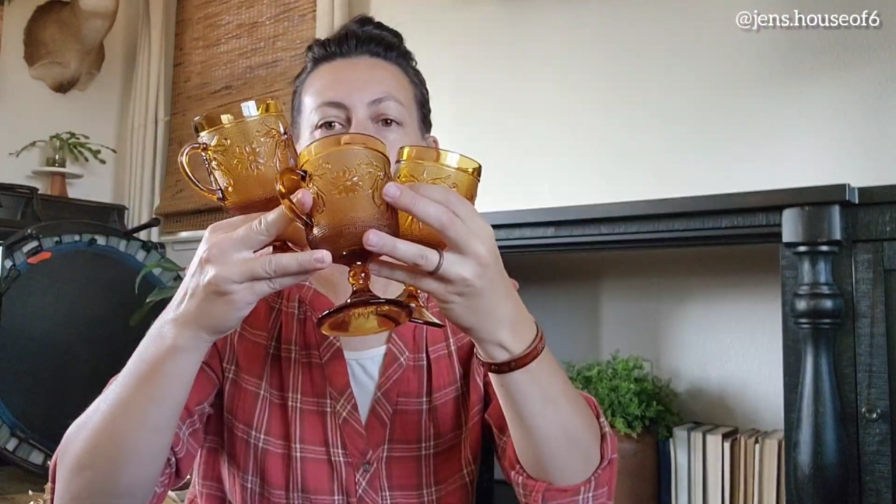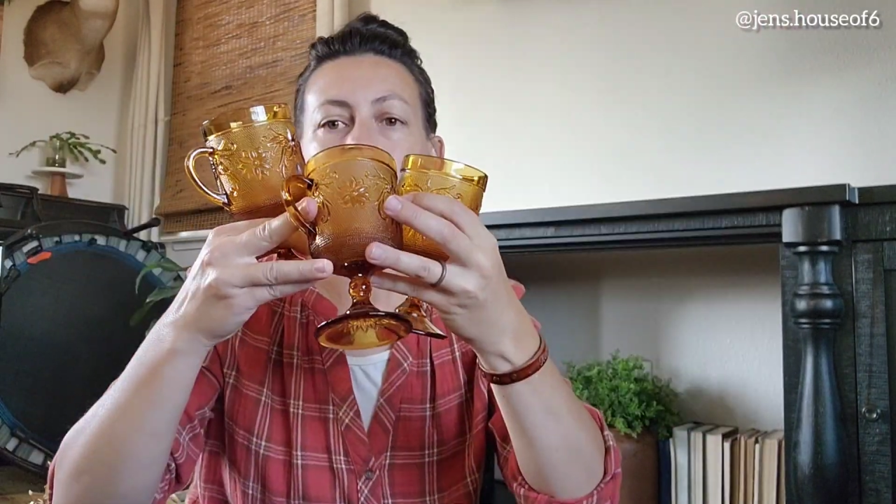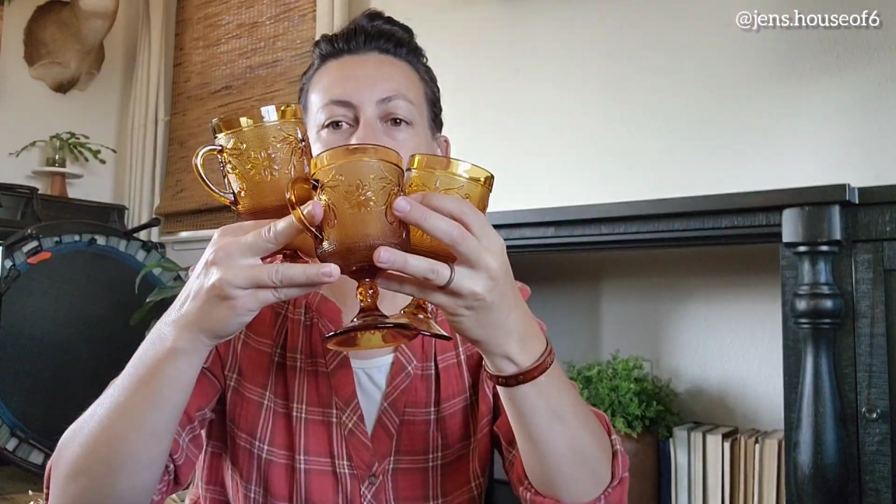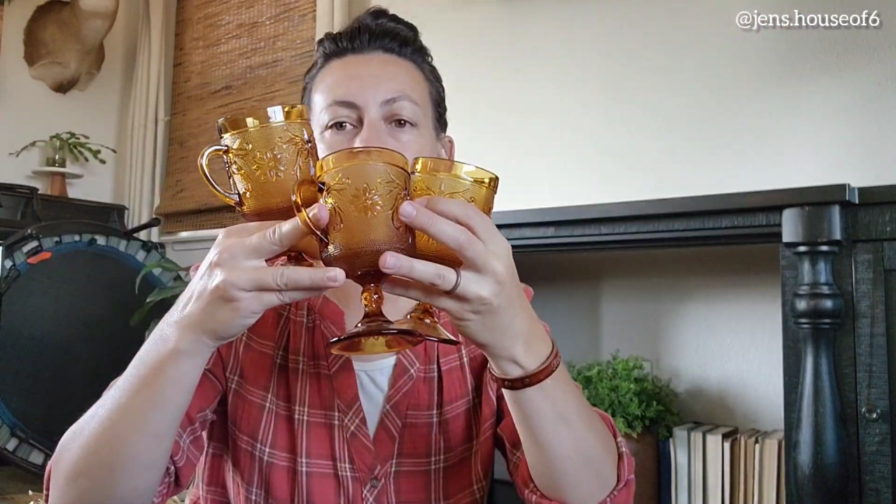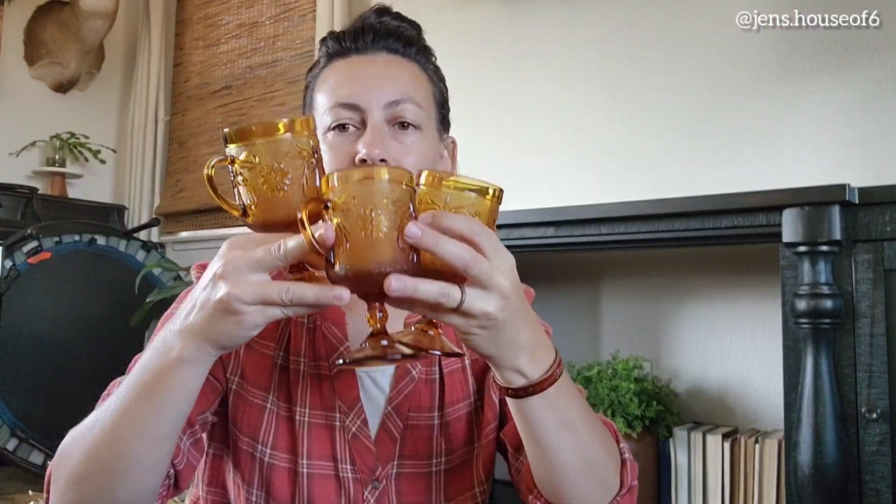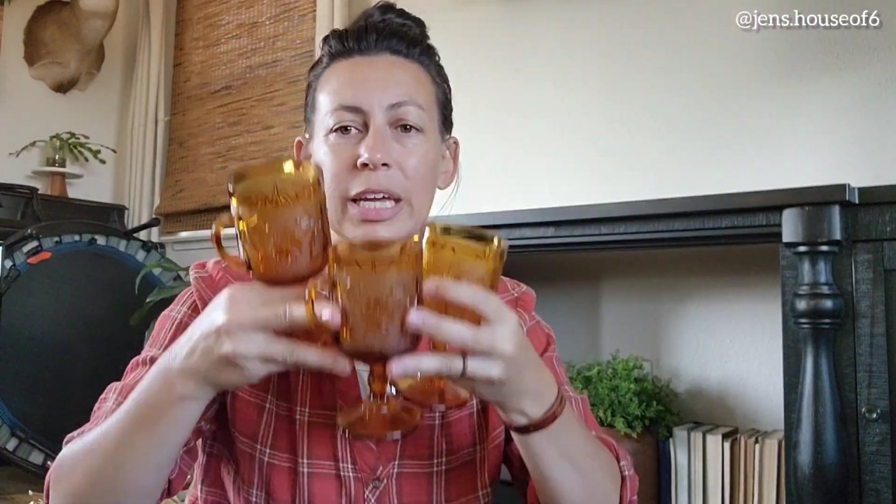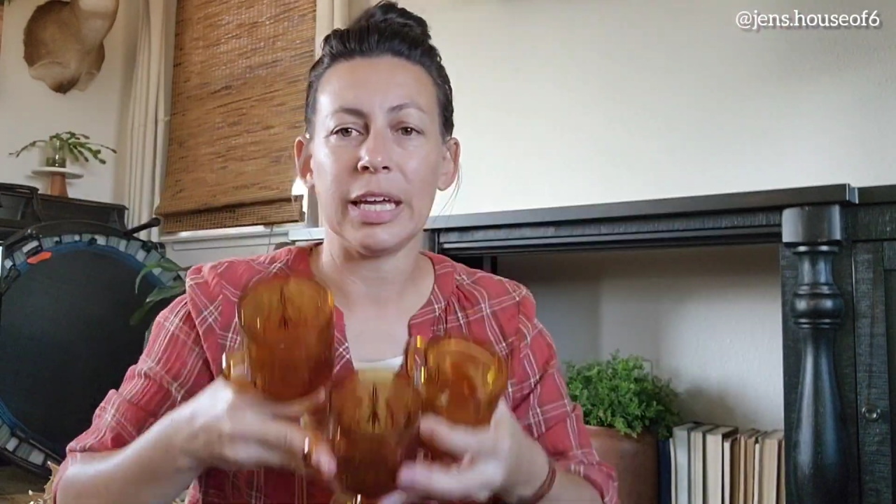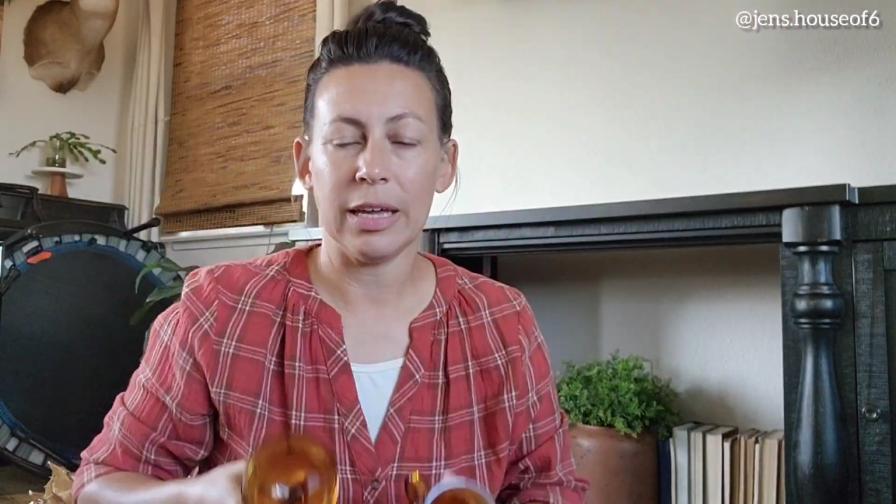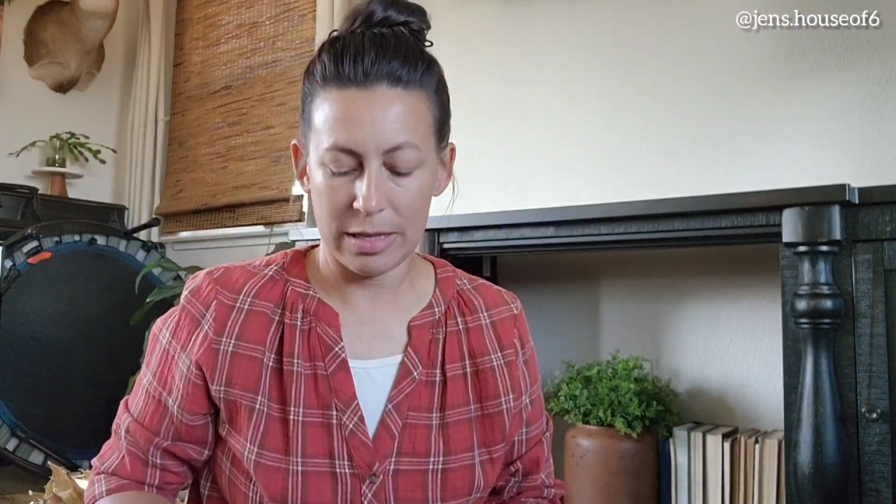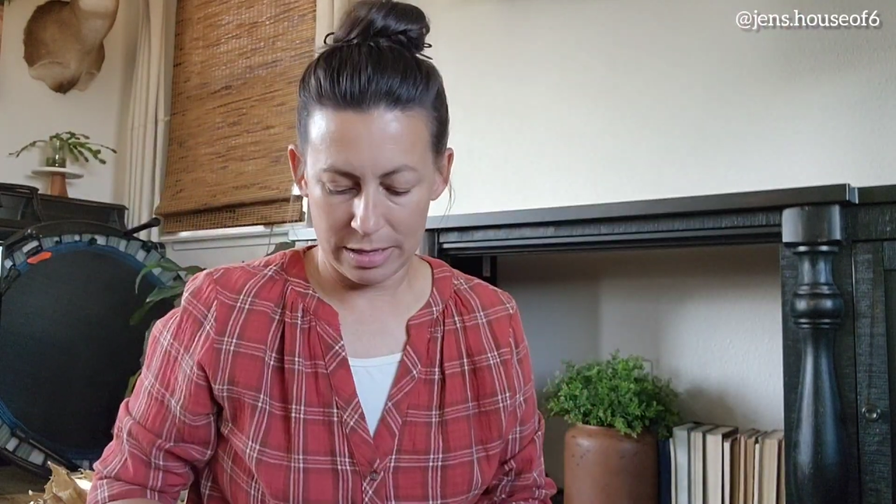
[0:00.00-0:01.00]

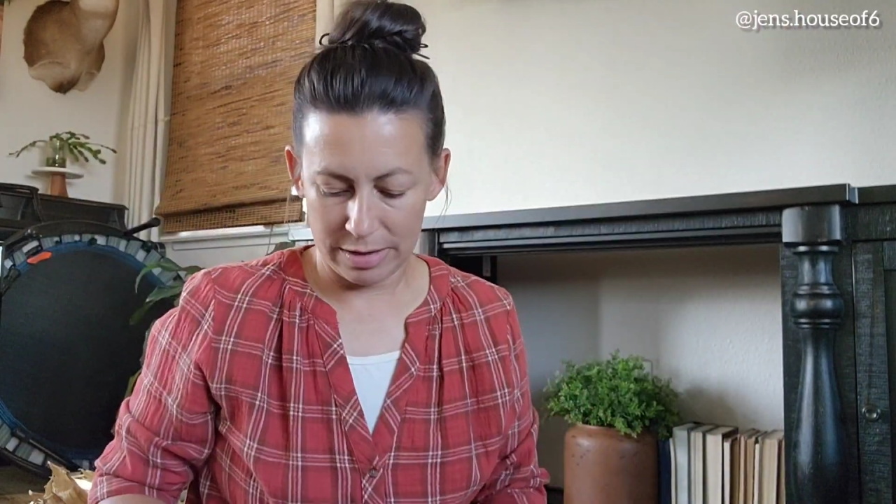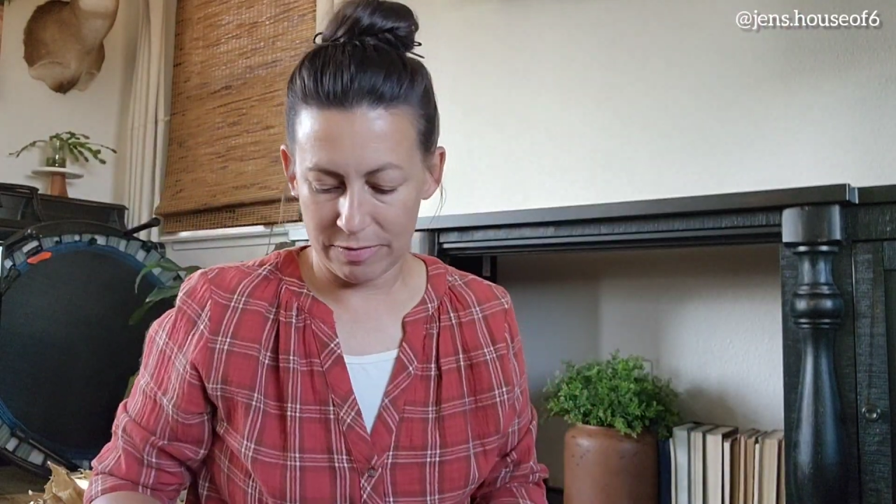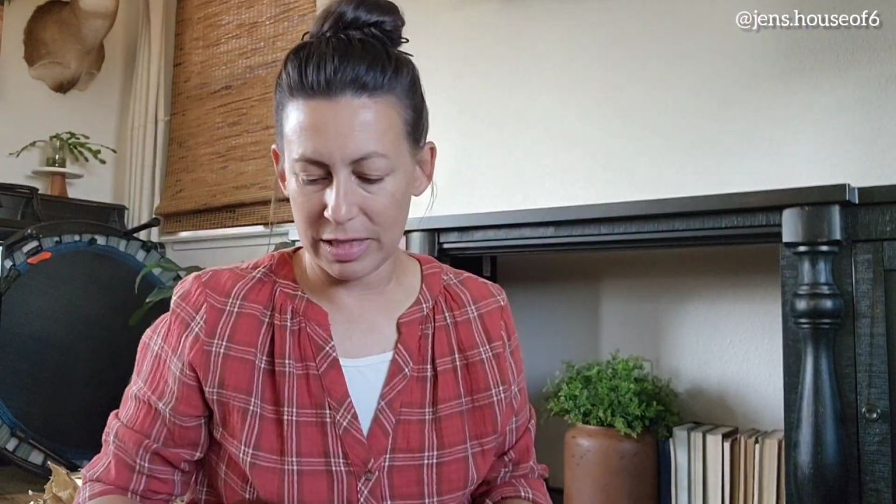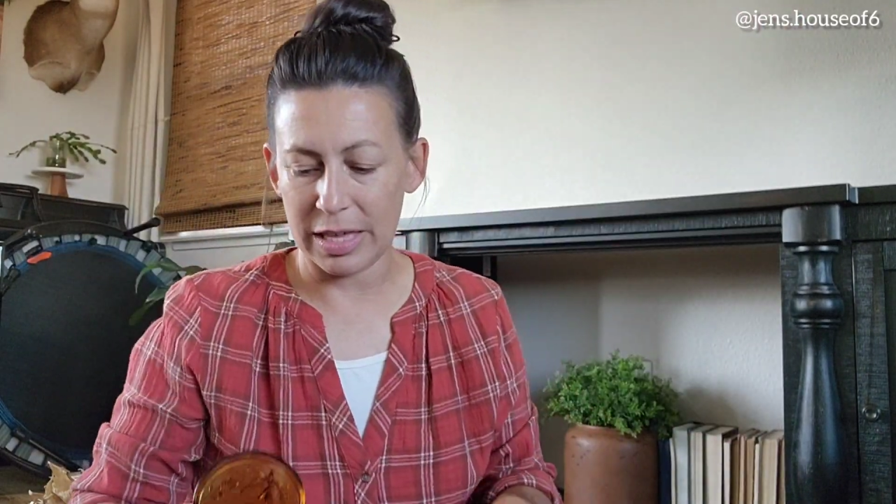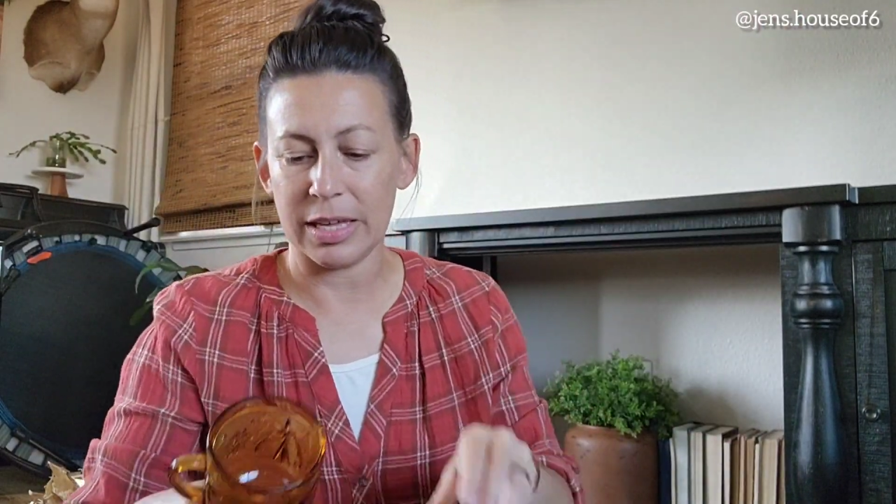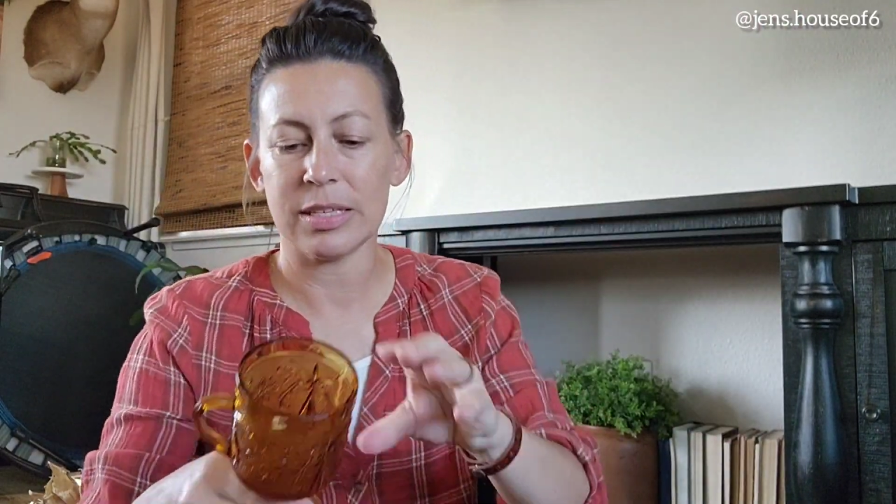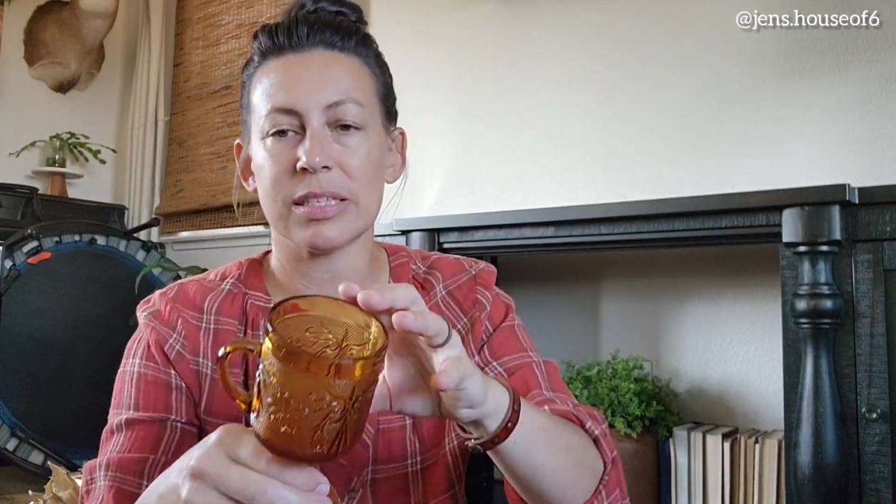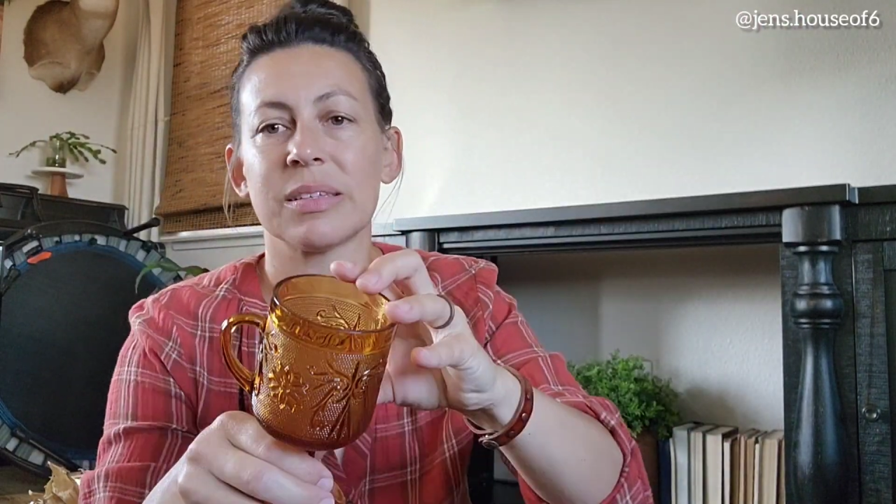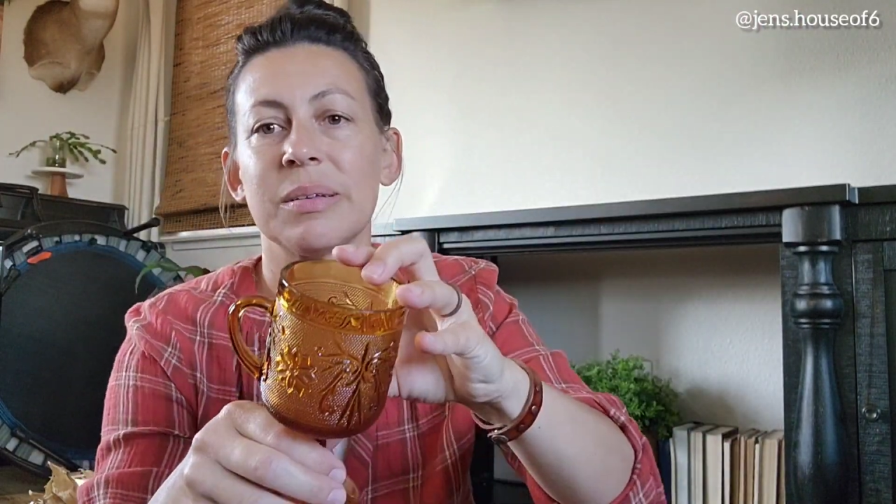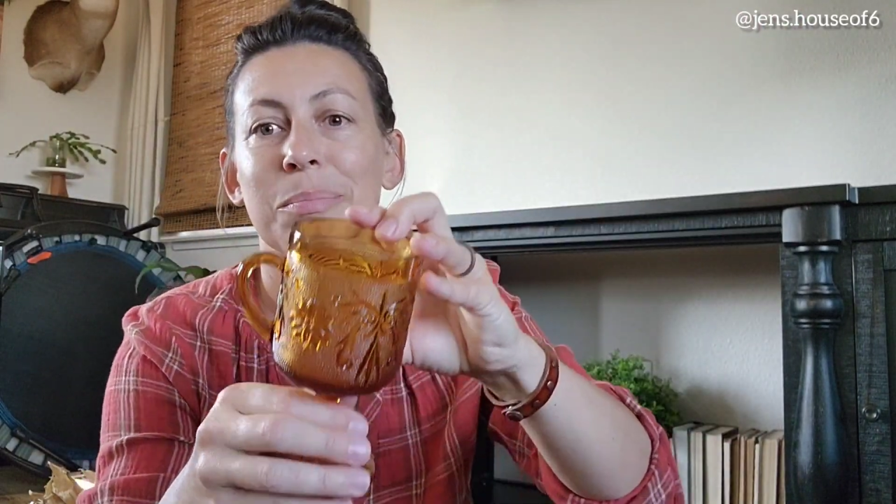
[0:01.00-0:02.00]
3 of these,